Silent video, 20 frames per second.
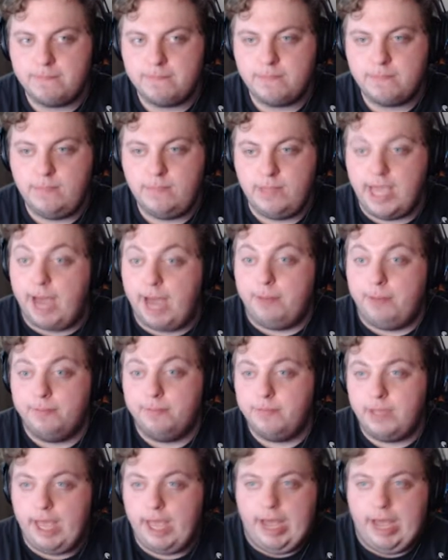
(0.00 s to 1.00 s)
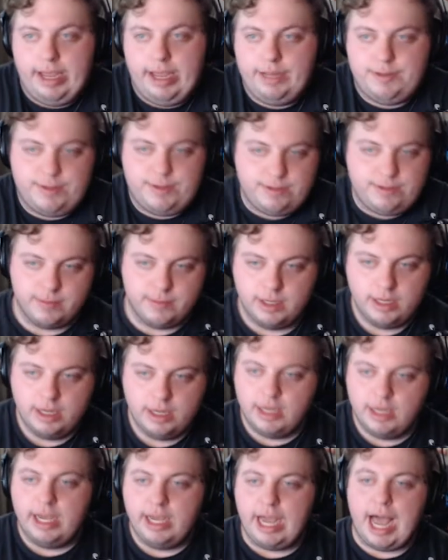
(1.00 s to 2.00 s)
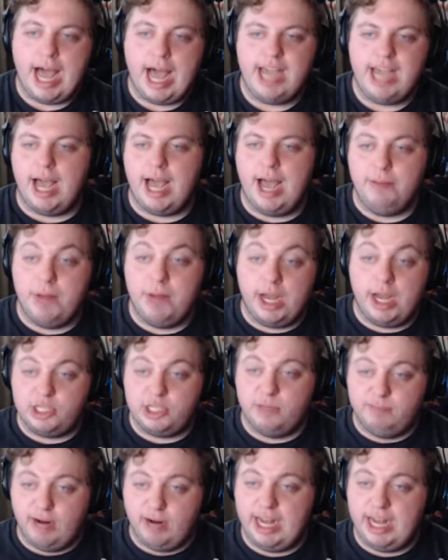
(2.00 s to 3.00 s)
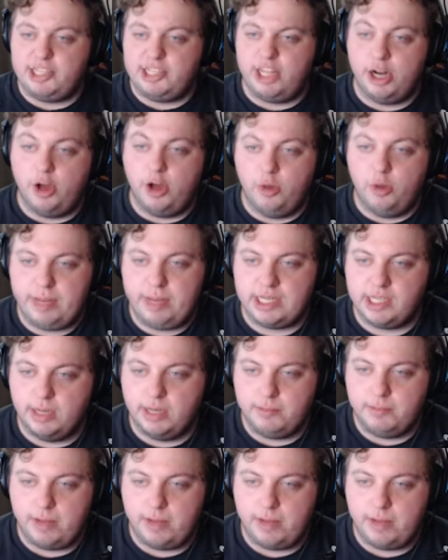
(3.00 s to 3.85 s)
Yeah. I'm not surprised that Hope picked up